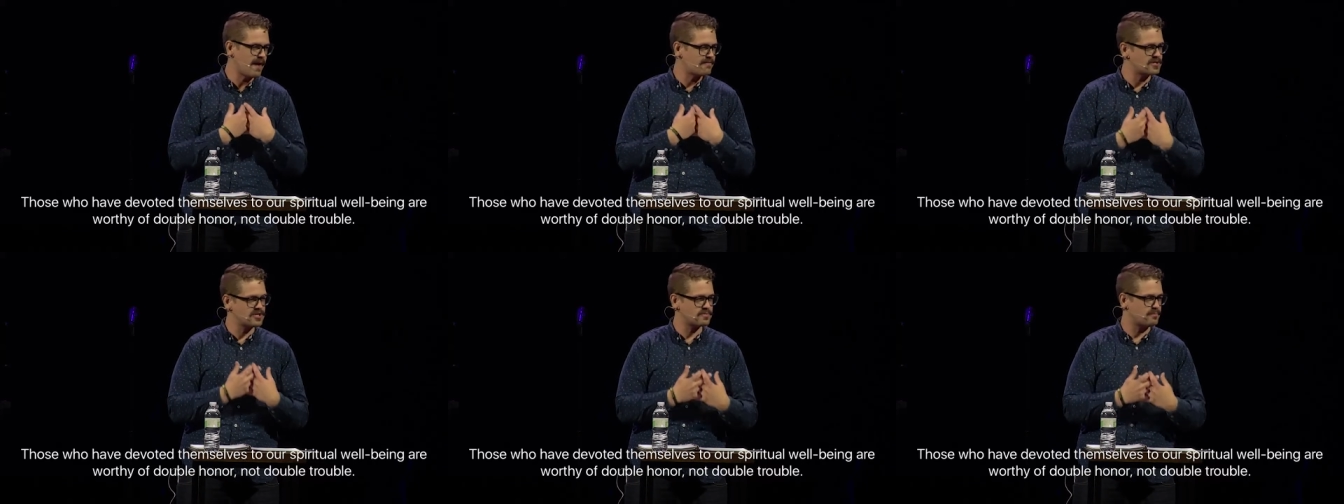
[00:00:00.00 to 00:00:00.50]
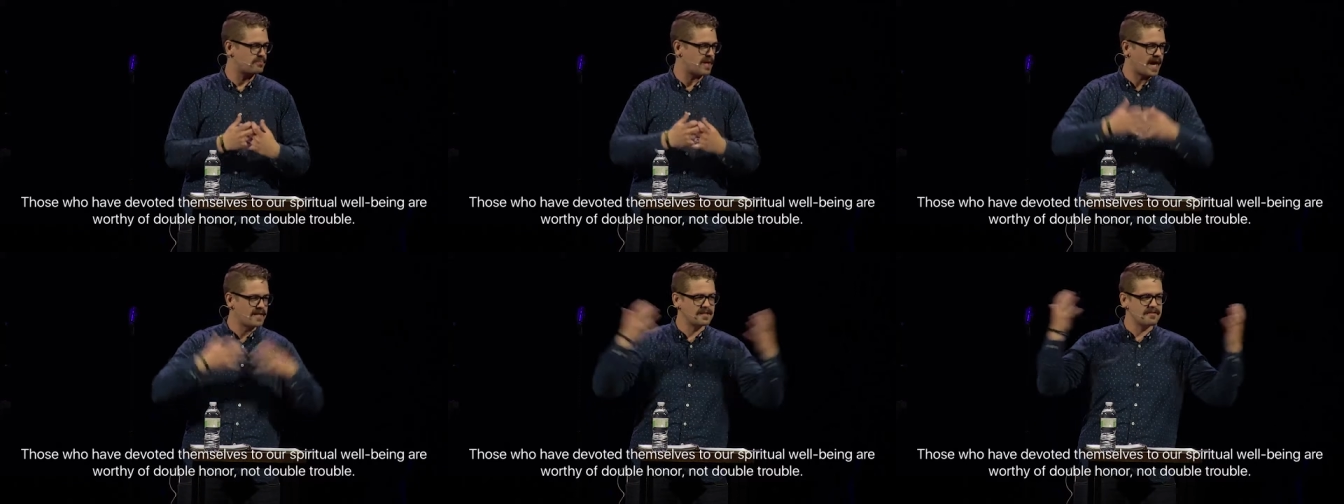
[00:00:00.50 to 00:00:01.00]
have to just
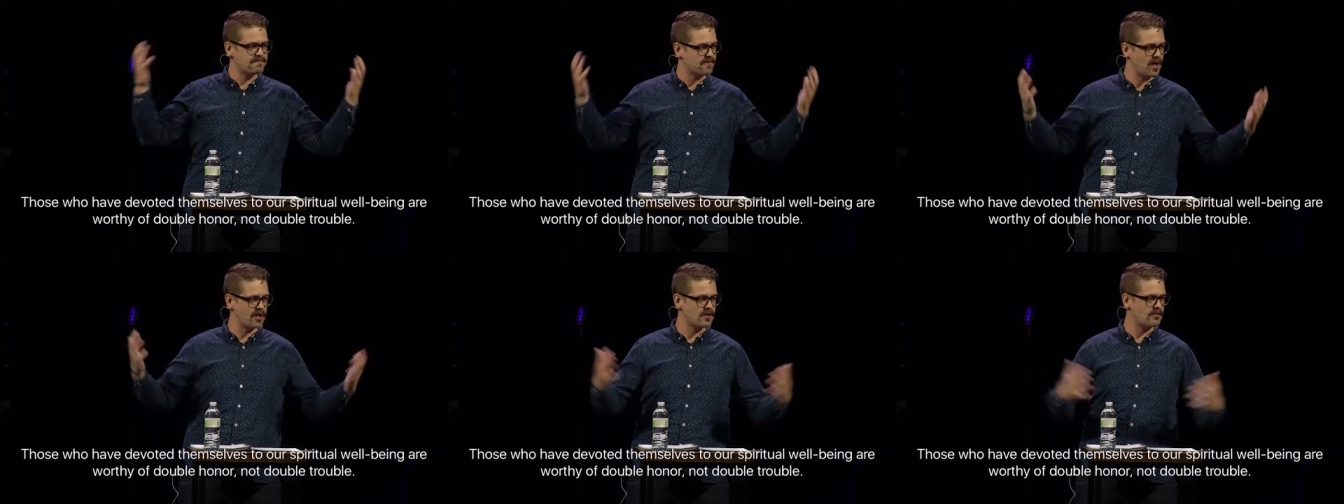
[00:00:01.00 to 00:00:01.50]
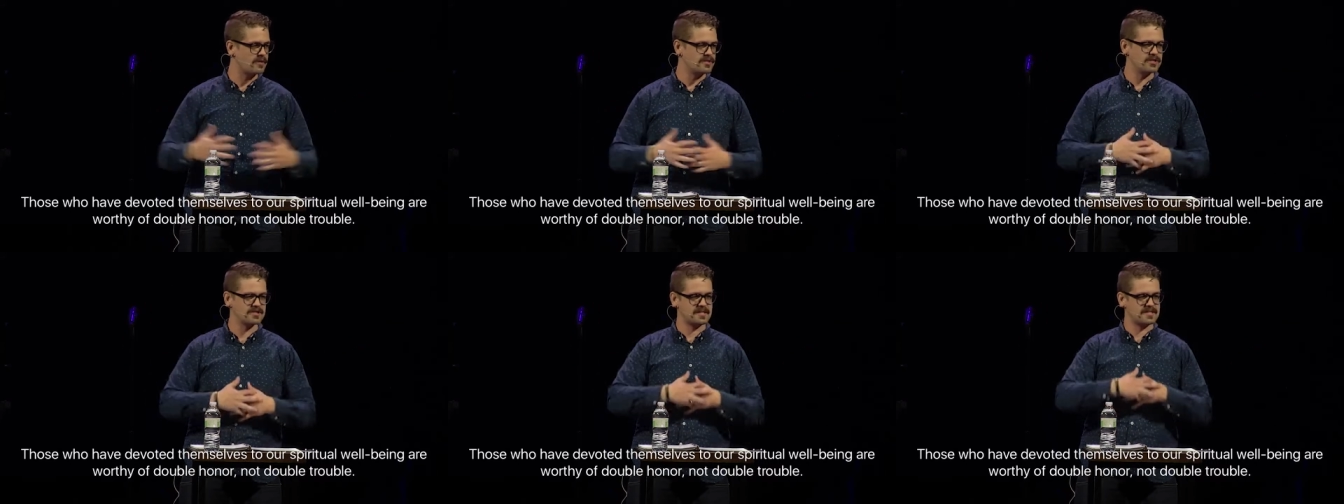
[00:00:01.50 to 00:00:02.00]
blindly follow
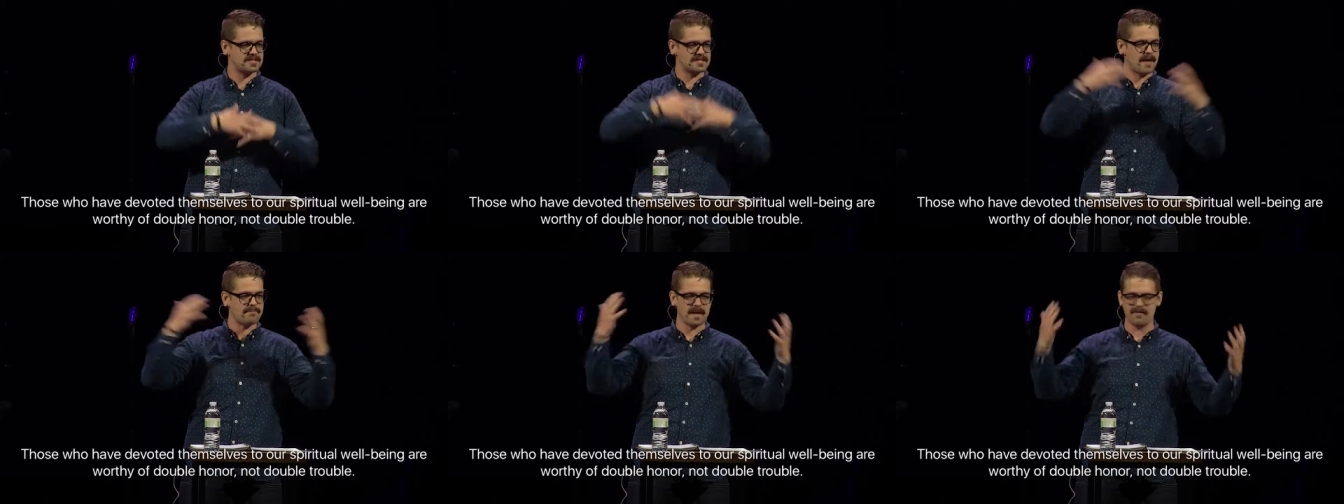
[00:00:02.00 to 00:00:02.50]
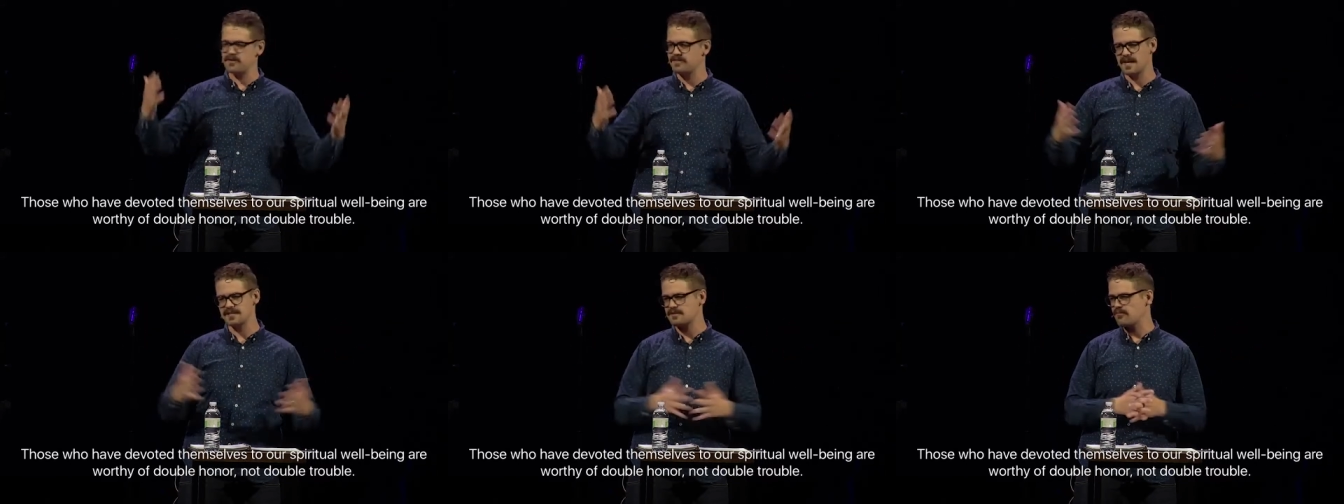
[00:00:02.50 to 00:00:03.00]
and just accept
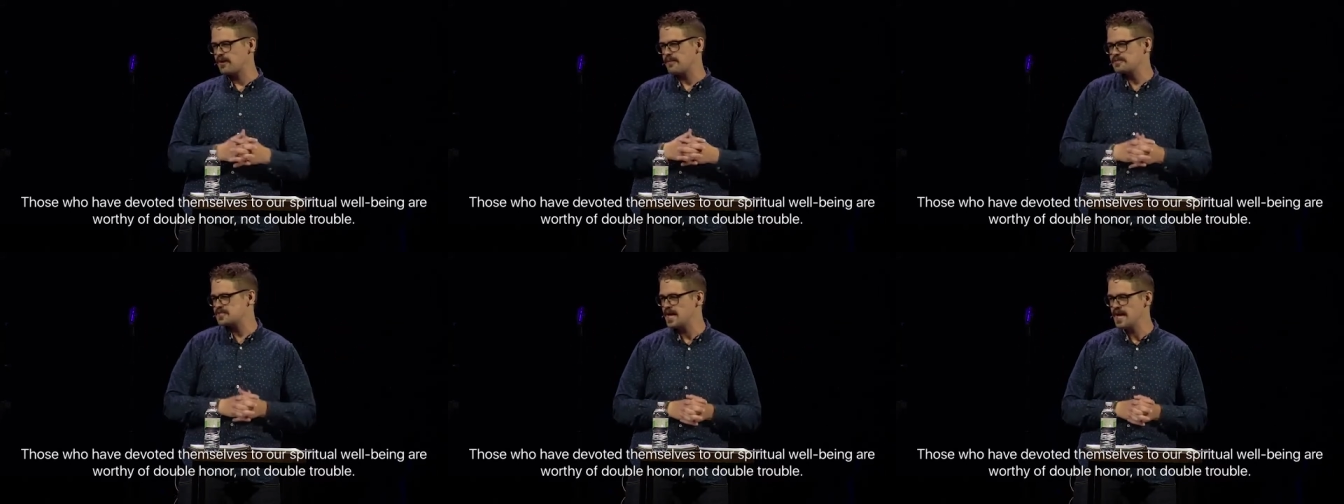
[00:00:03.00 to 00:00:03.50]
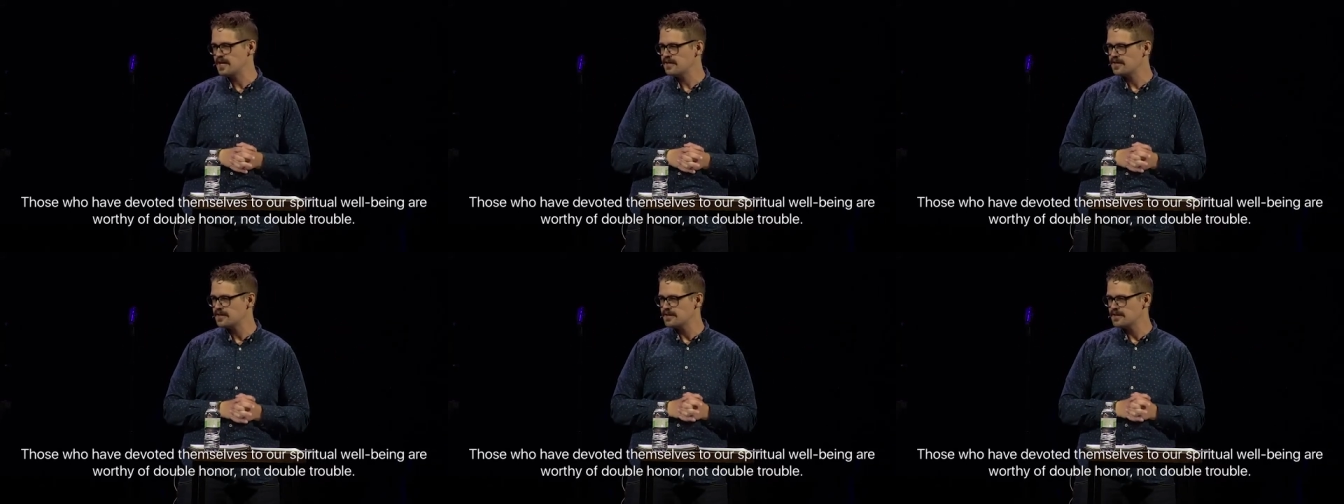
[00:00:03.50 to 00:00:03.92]
that's not what I'm saying.